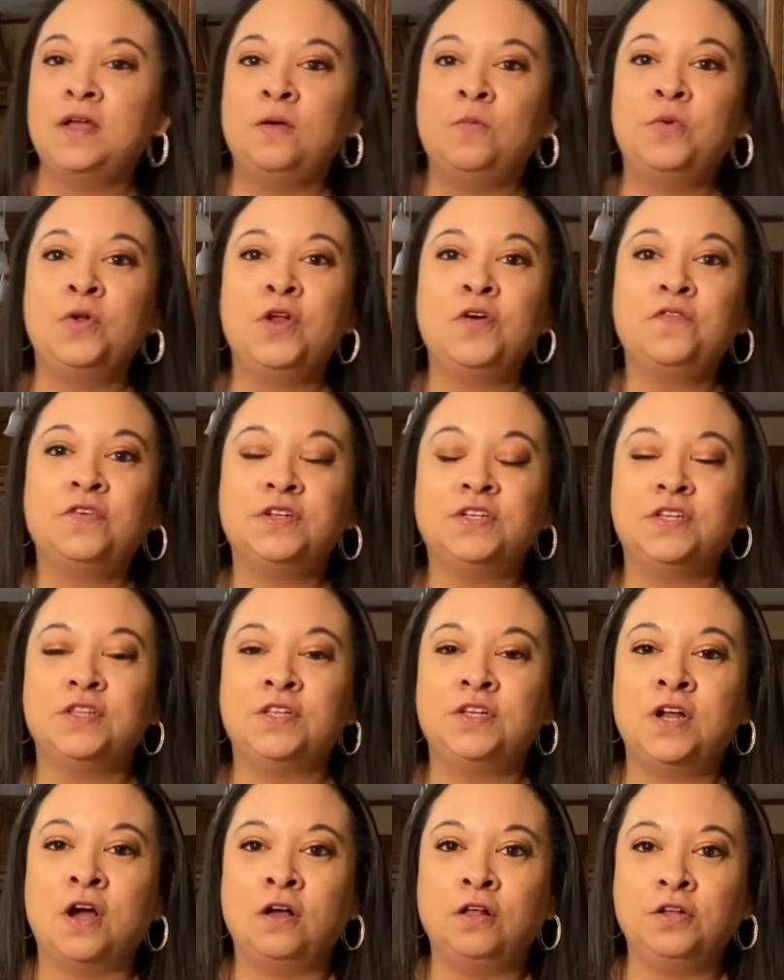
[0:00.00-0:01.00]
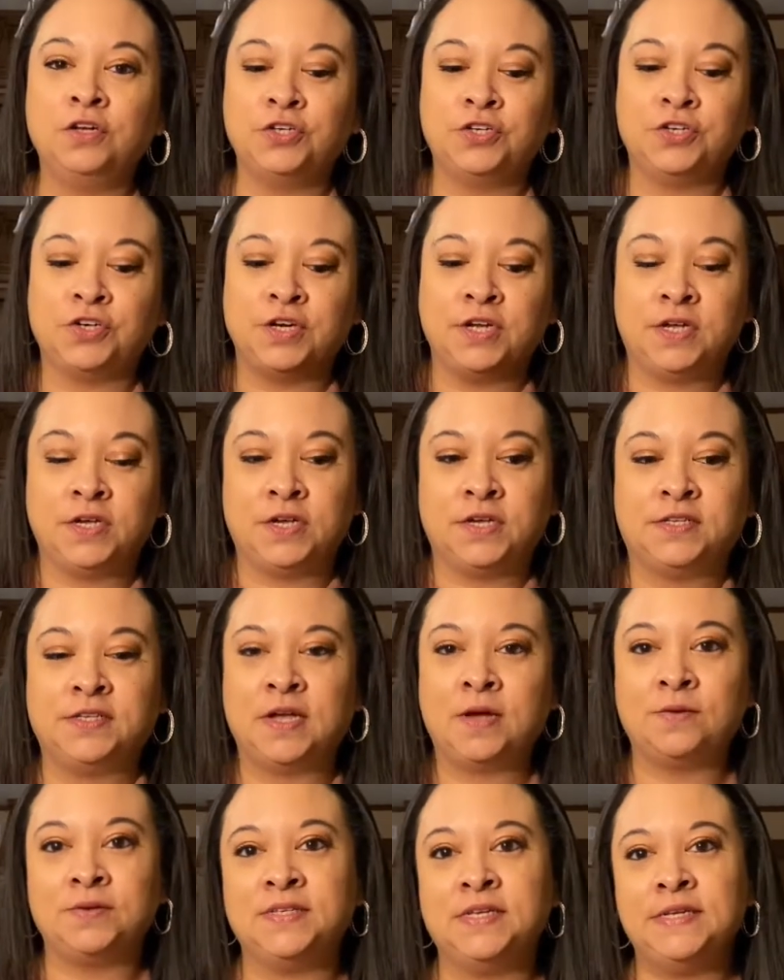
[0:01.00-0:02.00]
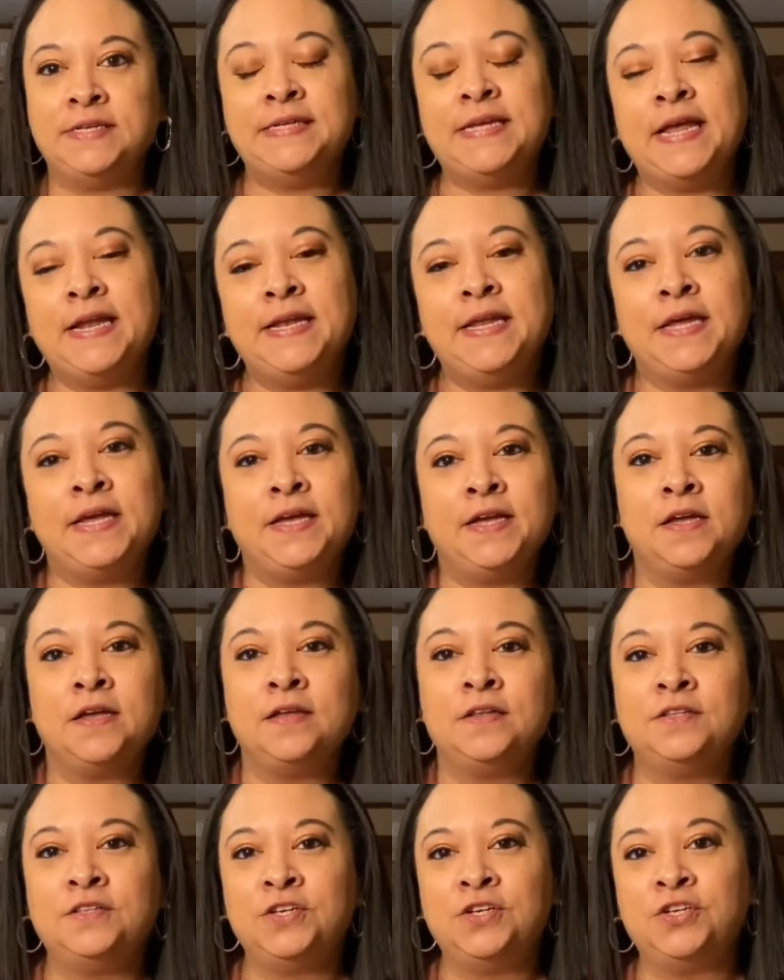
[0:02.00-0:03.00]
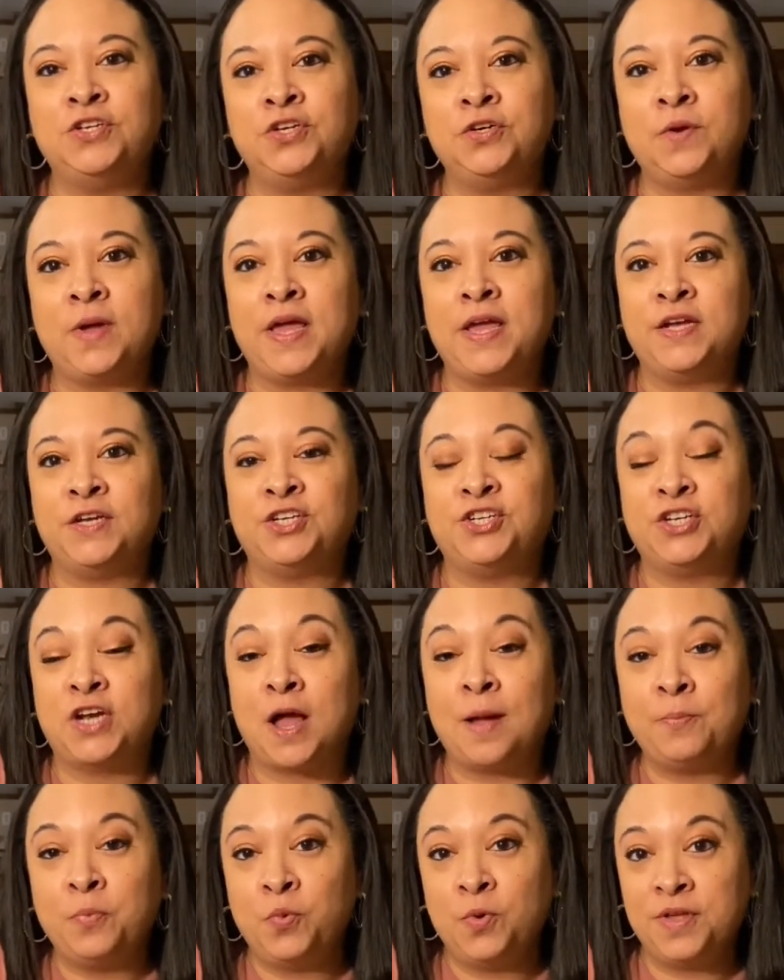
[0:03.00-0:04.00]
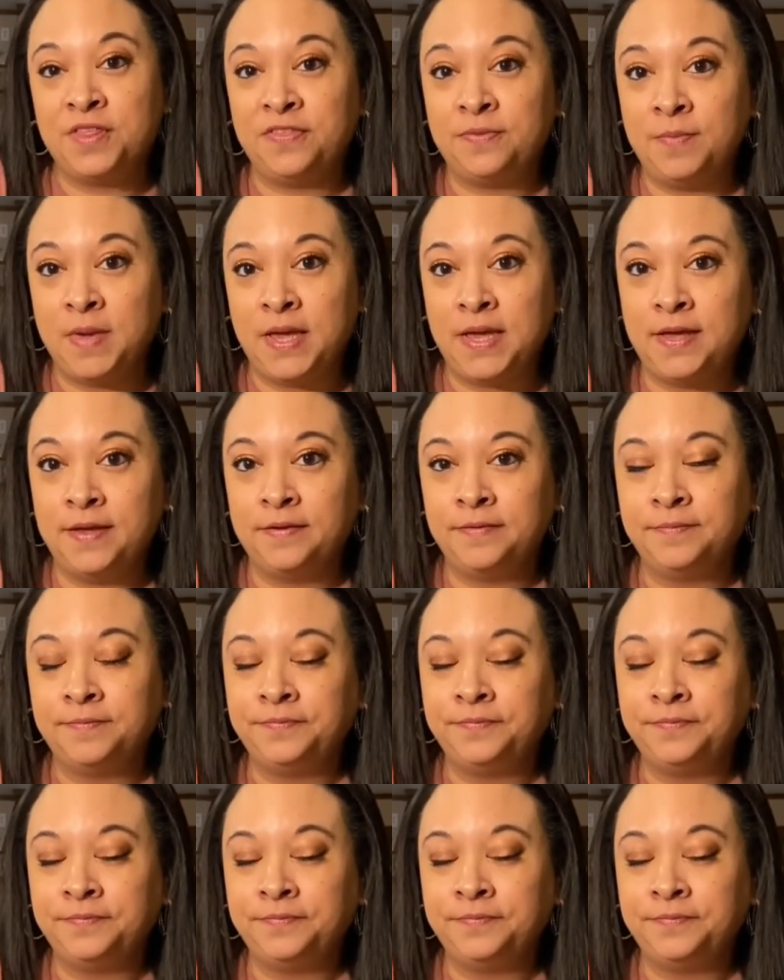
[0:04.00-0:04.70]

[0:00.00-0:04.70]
Went over to the Dollar Tree because I was intending to do a shop with me.